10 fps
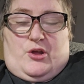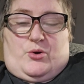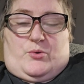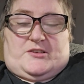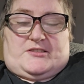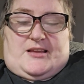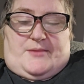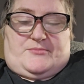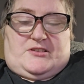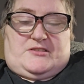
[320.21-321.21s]
who
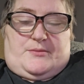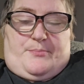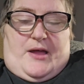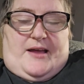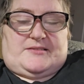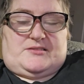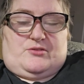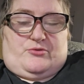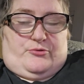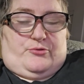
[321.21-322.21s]
attempted to pass
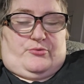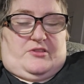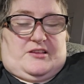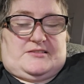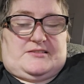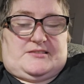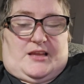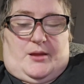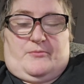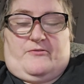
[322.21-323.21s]
through this
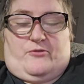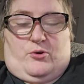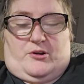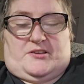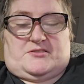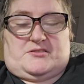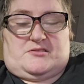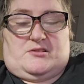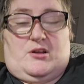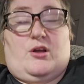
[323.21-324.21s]
same forest